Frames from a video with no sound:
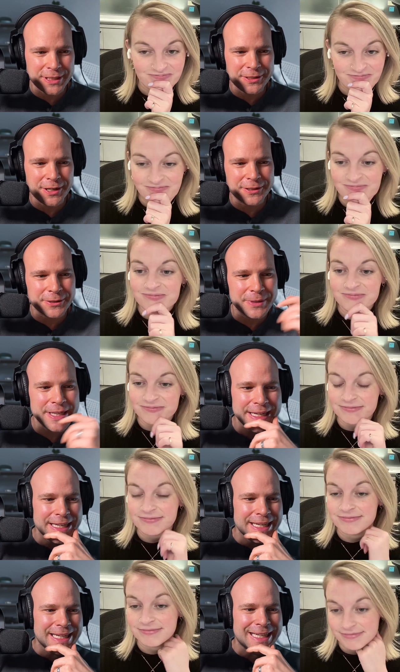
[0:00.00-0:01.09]
Speaker 1: I talk to,
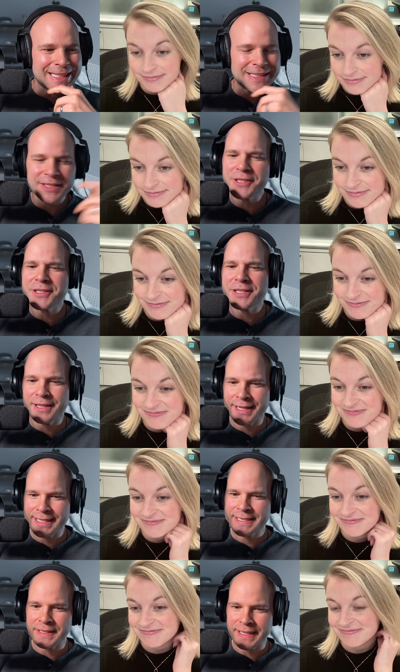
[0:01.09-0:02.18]
it's such an
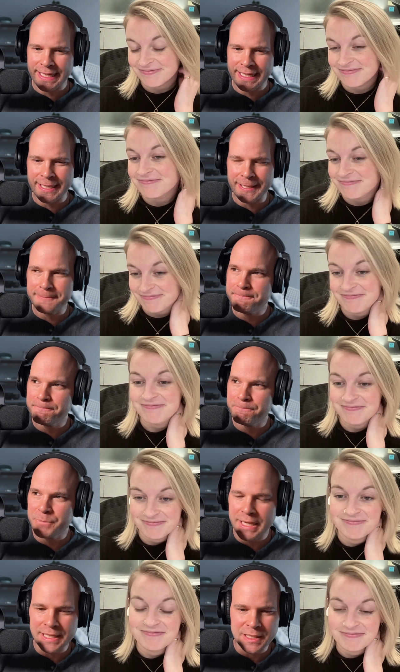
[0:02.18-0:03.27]
isolating
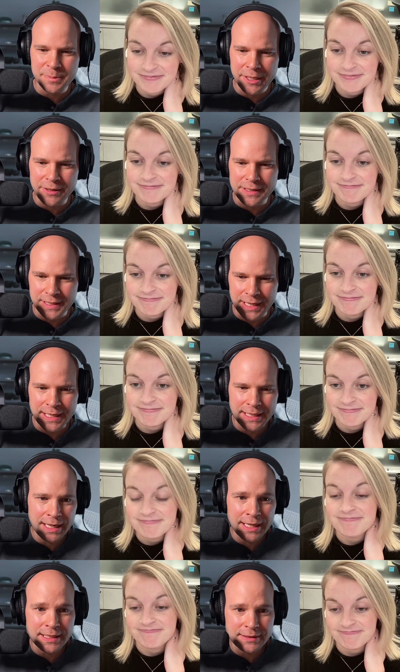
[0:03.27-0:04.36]
experience and I can
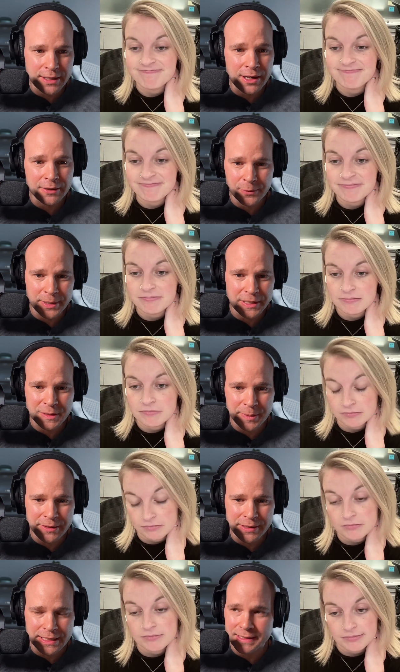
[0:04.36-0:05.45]
I can talk from
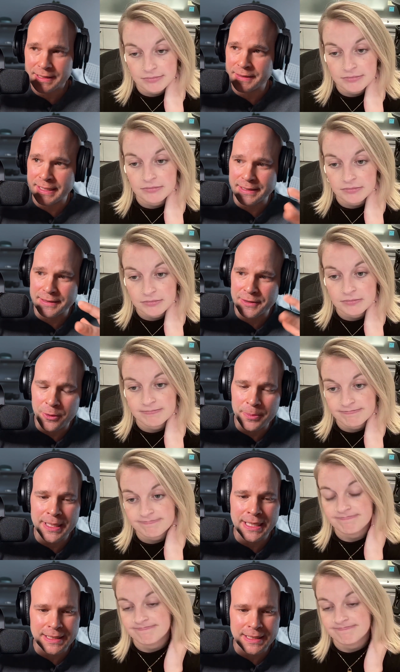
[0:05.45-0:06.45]
experience like so many